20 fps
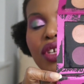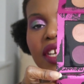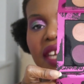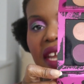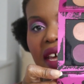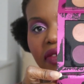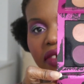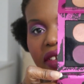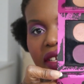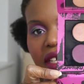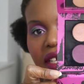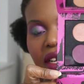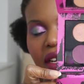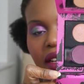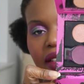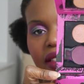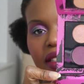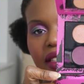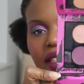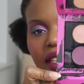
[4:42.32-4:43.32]
never
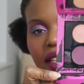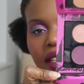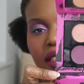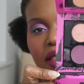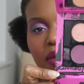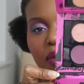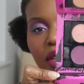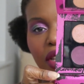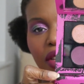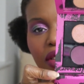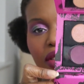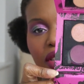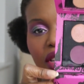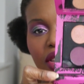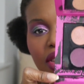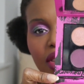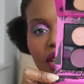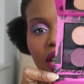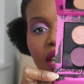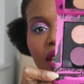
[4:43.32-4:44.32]
declutter this because I
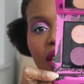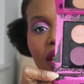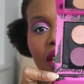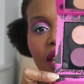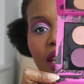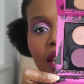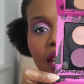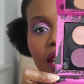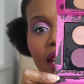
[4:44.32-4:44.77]
think